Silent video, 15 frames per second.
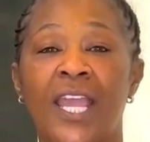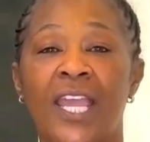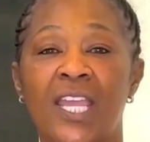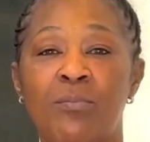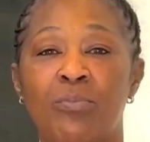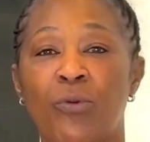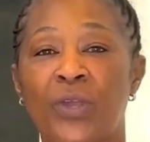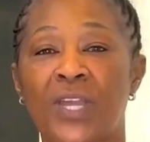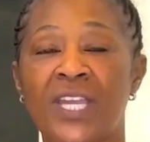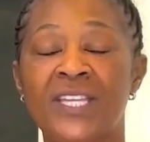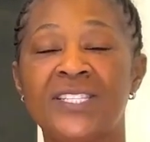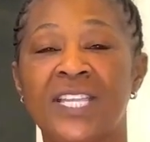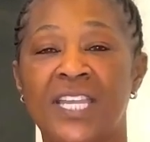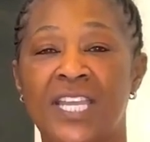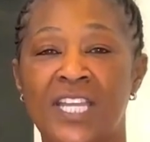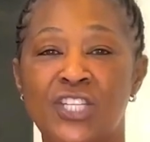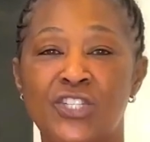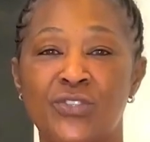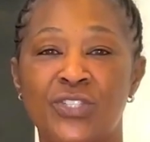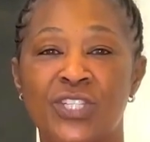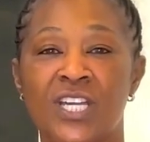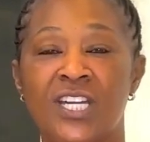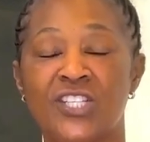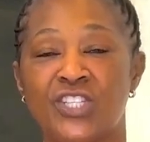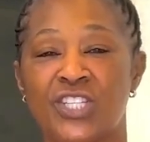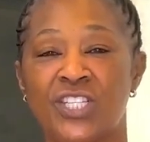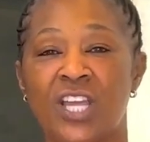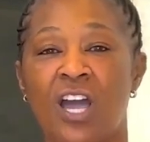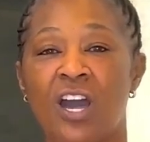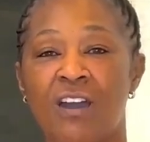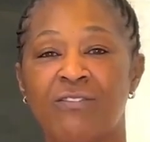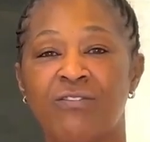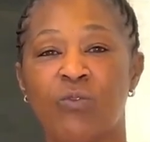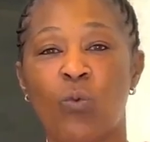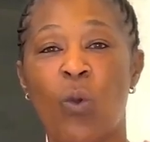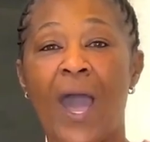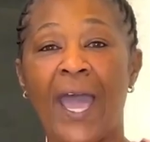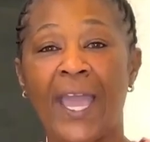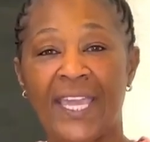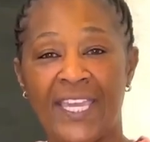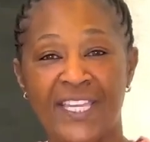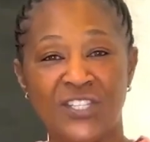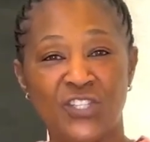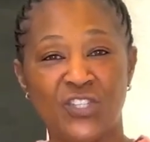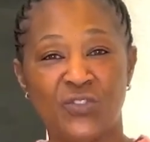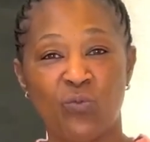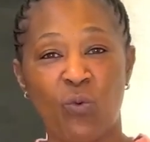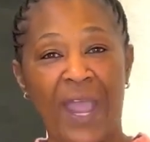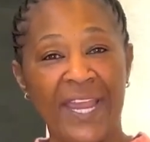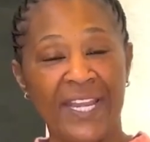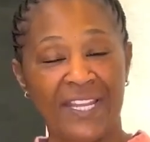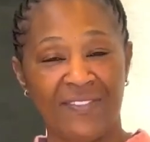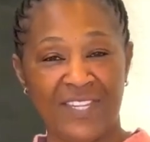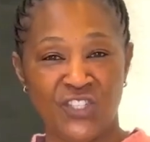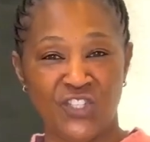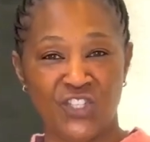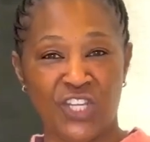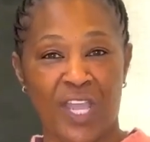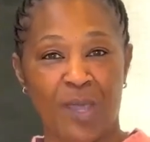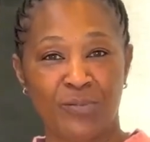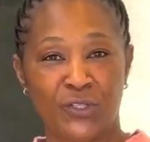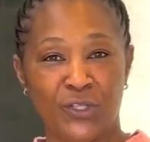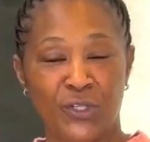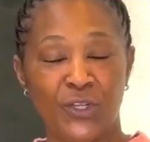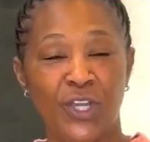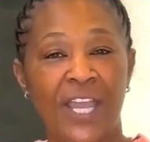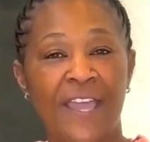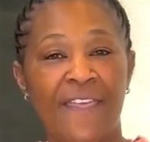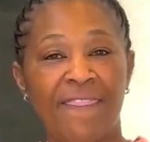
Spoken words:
he brings the introduction of why he's writing this chapter.